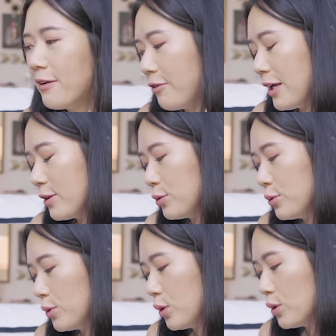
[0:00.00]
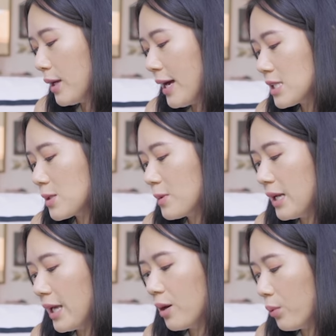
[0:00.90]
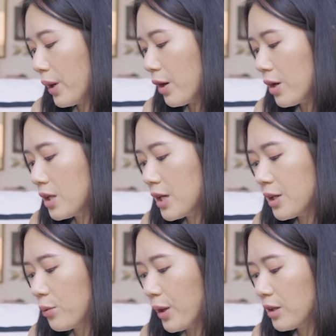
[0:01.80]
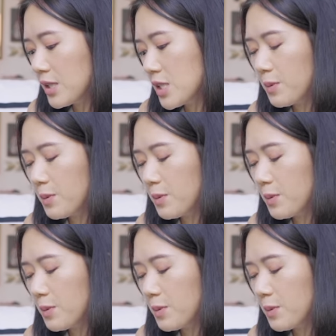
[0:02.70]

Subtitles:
a friend who asked me like, where are you gonna wear these